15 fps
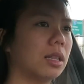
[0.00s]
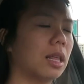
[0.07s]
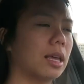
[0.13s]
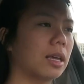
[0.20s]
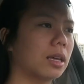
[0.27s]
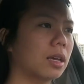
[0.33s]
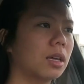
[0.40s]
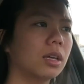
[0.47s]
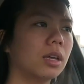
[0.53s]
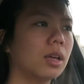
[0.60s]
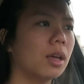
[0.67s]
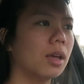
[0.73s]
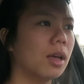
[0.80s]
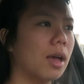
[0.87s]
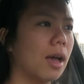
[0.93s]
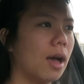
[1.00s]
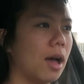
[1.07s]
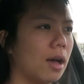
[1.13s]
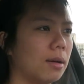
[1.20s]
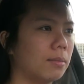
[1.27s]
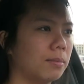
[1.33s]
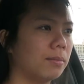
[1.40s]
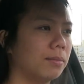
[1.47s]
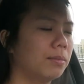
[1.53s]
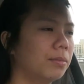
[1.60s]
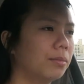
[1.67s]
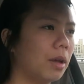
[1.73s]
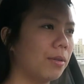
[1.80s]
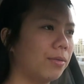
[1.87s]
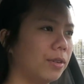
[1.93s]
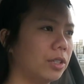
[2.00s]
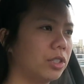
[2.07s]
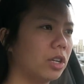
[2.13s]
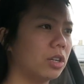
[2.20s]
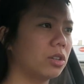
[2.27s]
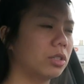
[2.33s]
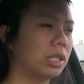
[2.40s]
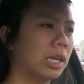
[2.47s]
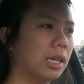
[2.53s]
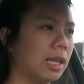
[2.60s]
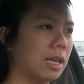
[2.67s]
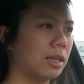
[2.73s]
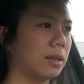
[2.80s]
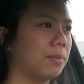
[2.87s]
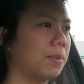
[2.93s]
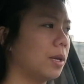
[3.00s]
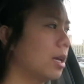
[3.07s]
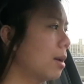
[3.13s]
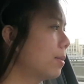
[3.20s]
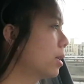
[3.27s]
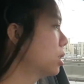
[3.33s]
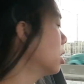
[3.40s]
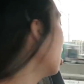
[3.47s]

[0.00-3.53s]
and like um my first year at ucla like being able